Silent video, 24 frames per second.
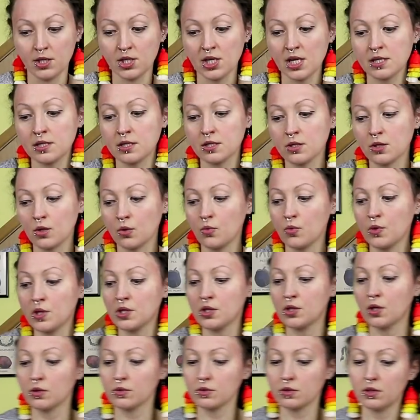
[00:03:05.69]
Just so
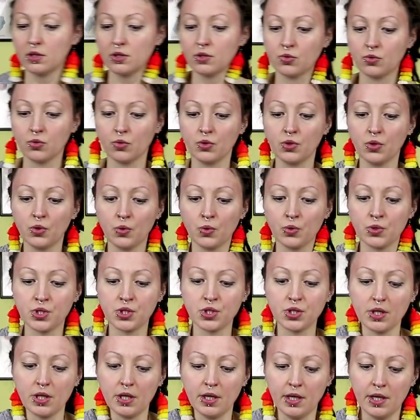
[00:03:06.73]
we don't need to
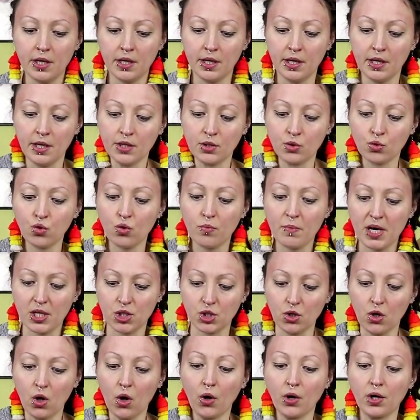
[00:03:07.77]
use too
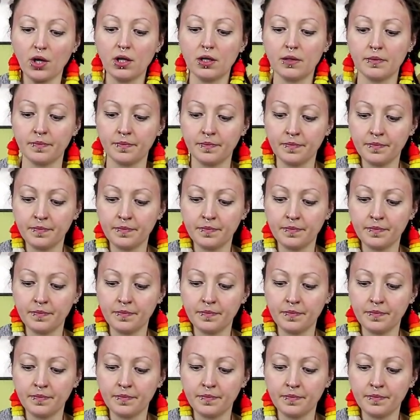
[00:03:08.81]
much oil